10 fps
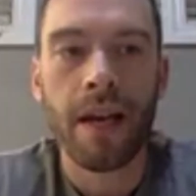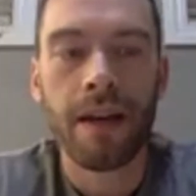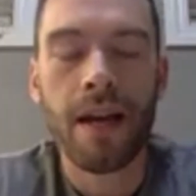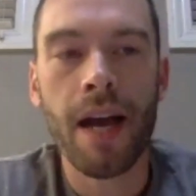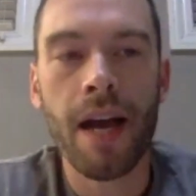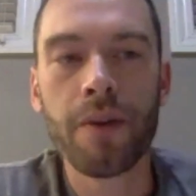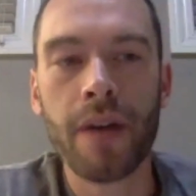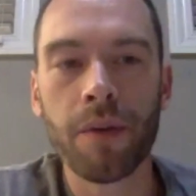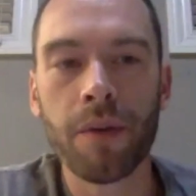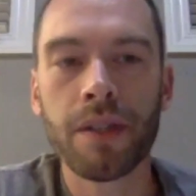I do an
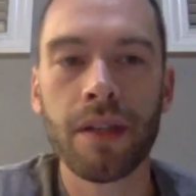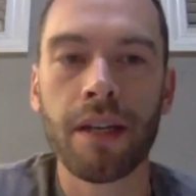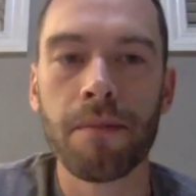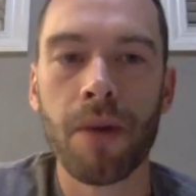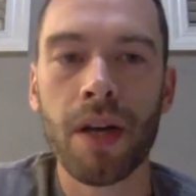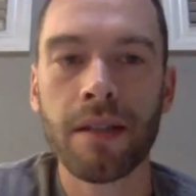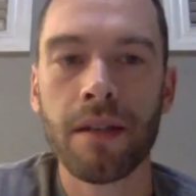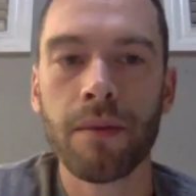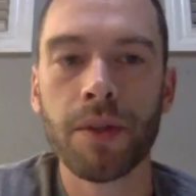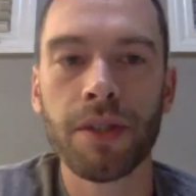outreach clinic in Boston,
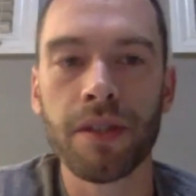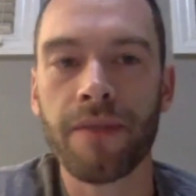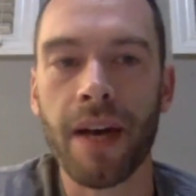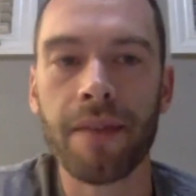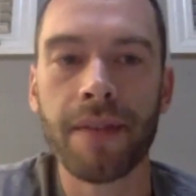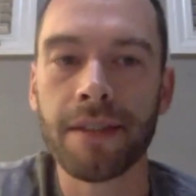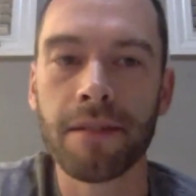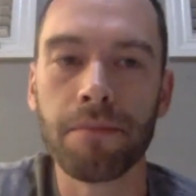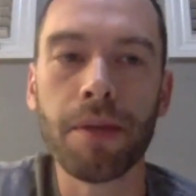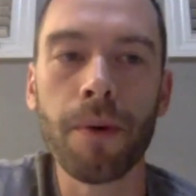which is
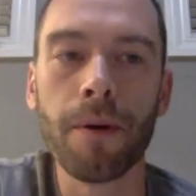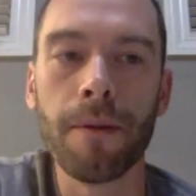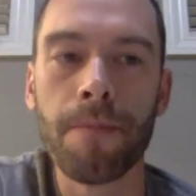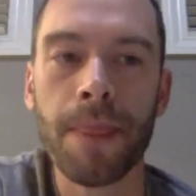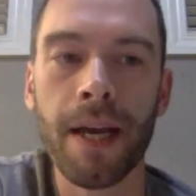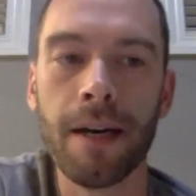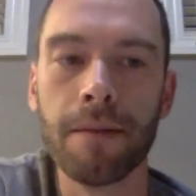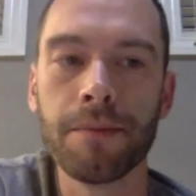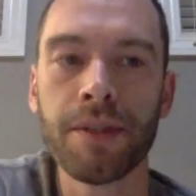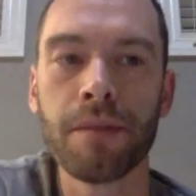5,000 people.
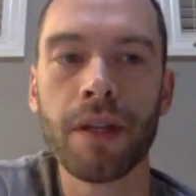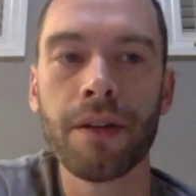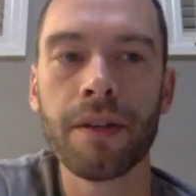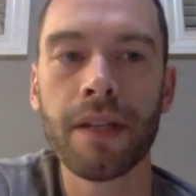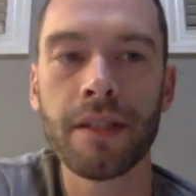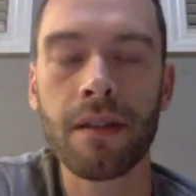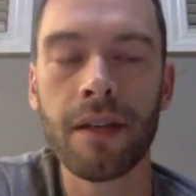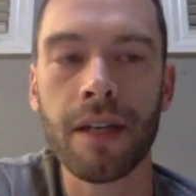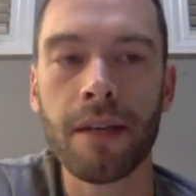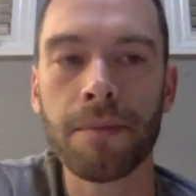Jim Leonard does a
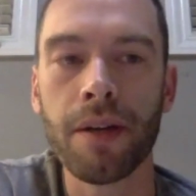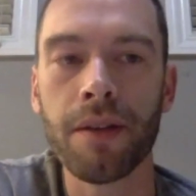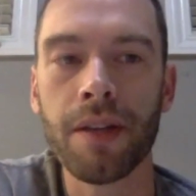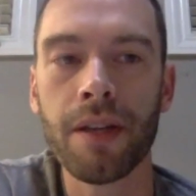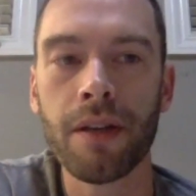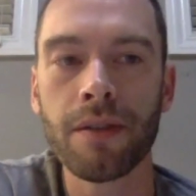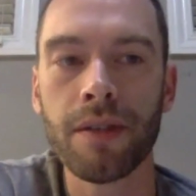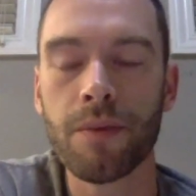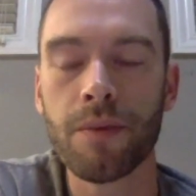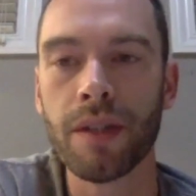clinic up there, and he also
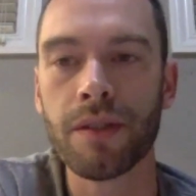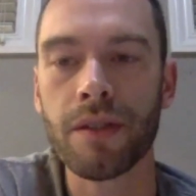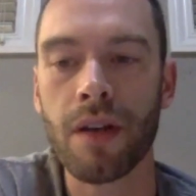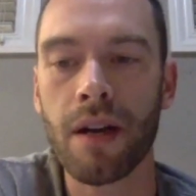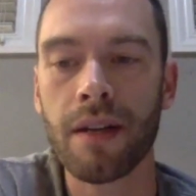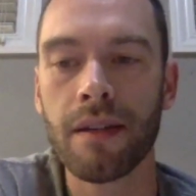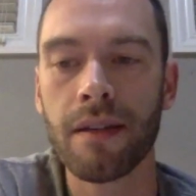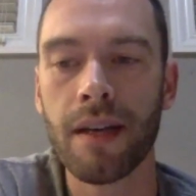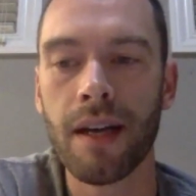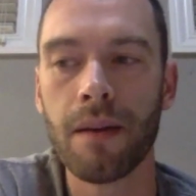does one in Sauk,
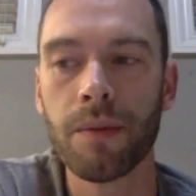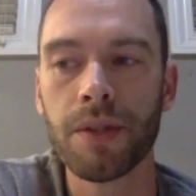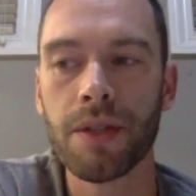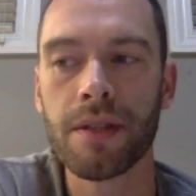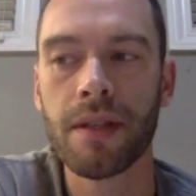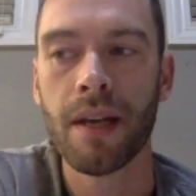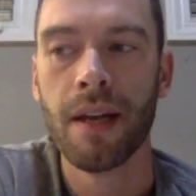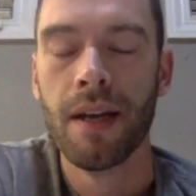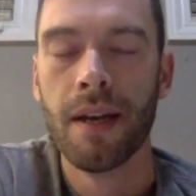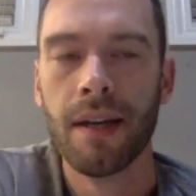which is
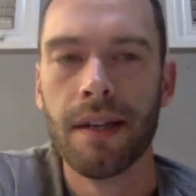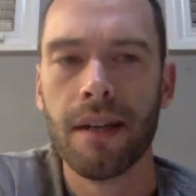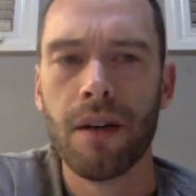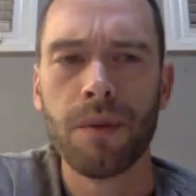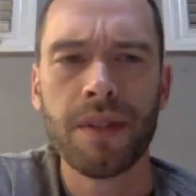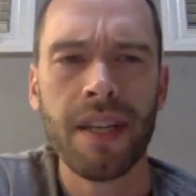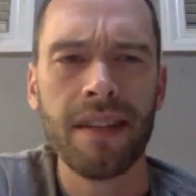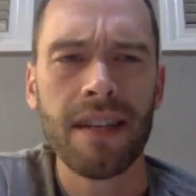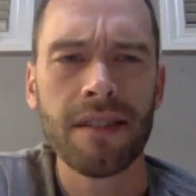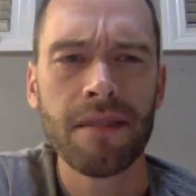
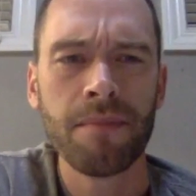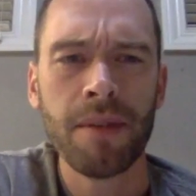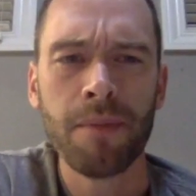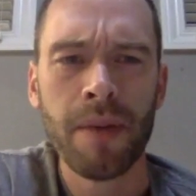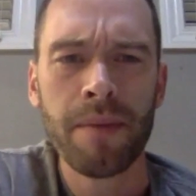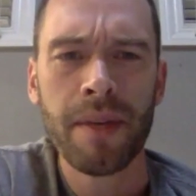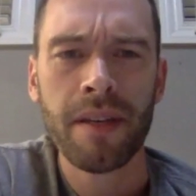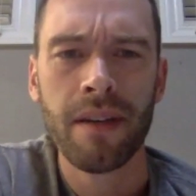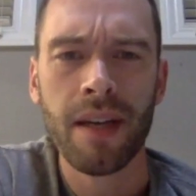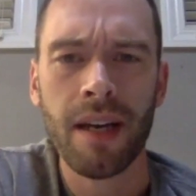10,000 people maybe.
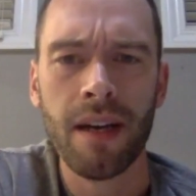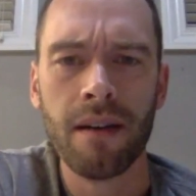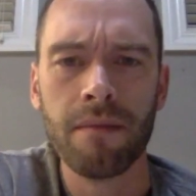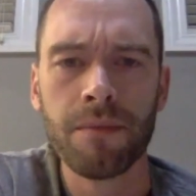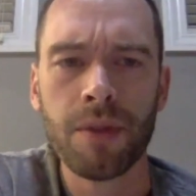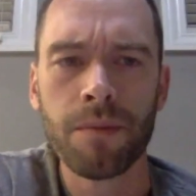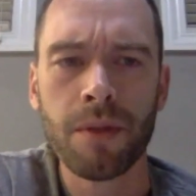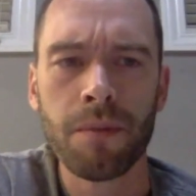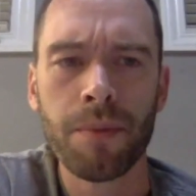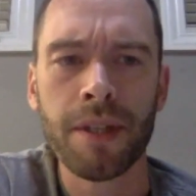So some
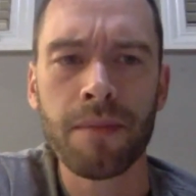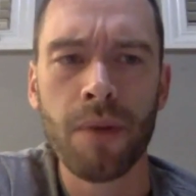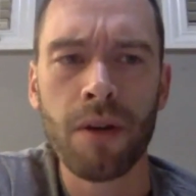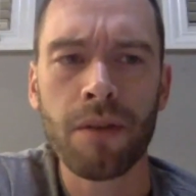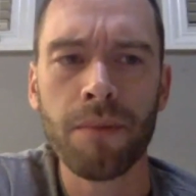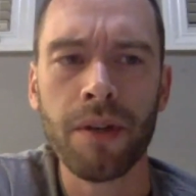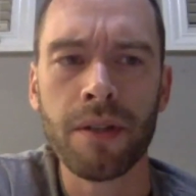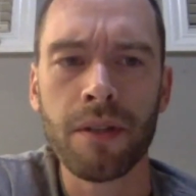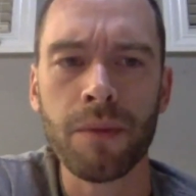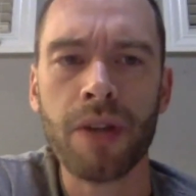pretty small communities that
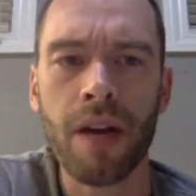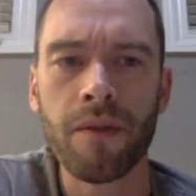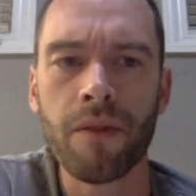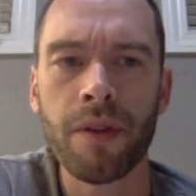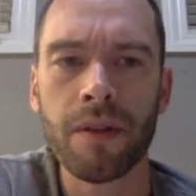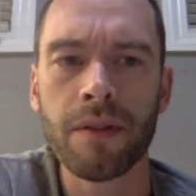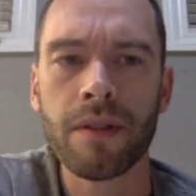we travel for those.